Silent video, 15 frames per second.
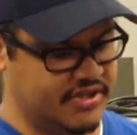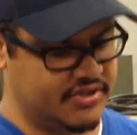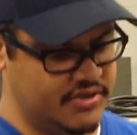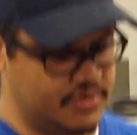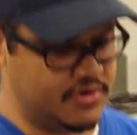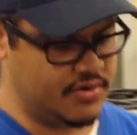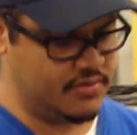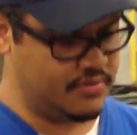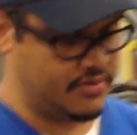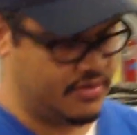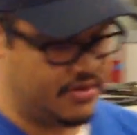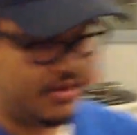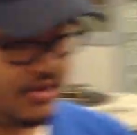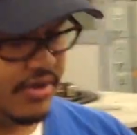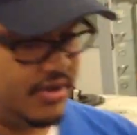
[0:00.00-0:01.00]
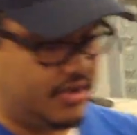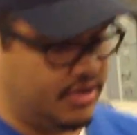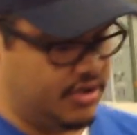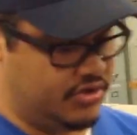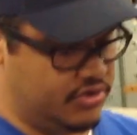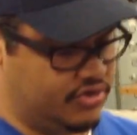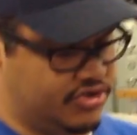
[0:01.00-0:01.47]
things you do,
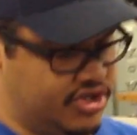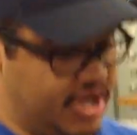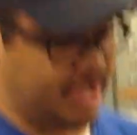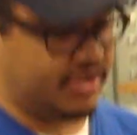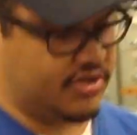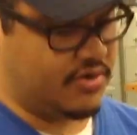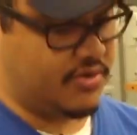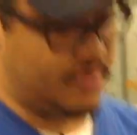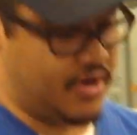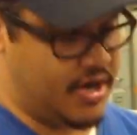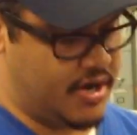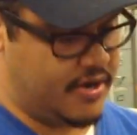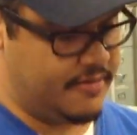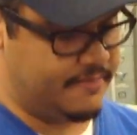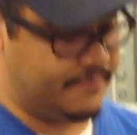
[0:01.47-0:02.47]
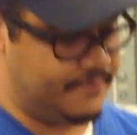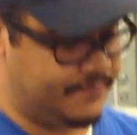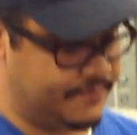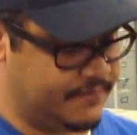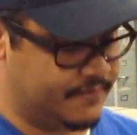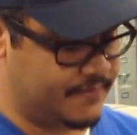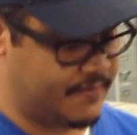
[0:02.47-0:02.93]
you check your
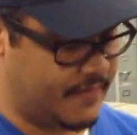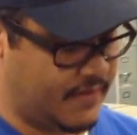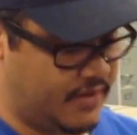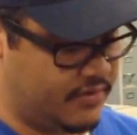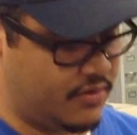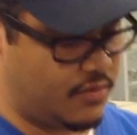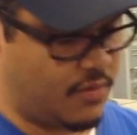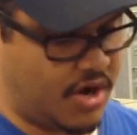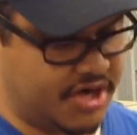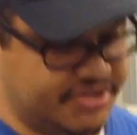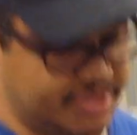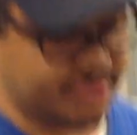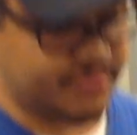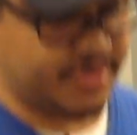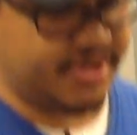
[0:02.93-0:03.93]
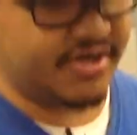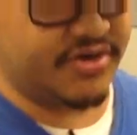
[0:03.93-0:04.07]
washers right